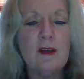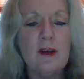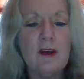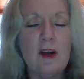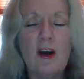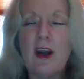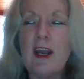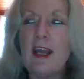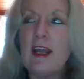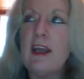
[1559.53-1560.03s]

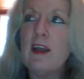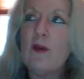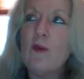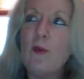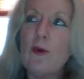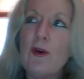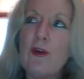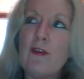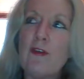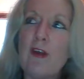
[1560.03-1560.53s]
I hear
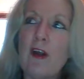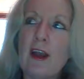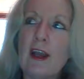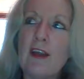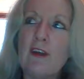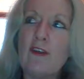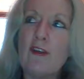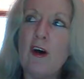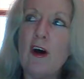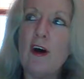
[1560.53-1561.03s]
words like
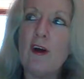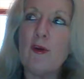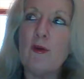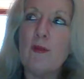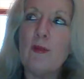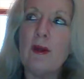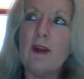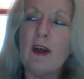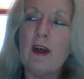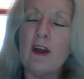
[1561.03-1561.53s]

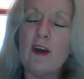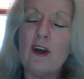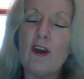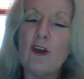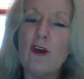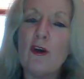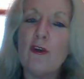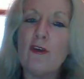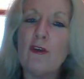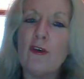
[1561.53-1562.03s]
entitlement, and I
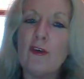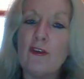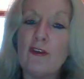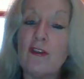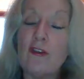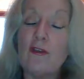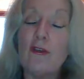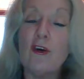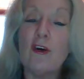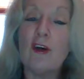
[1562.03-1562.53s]
know that those
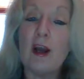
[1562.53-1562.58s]
do not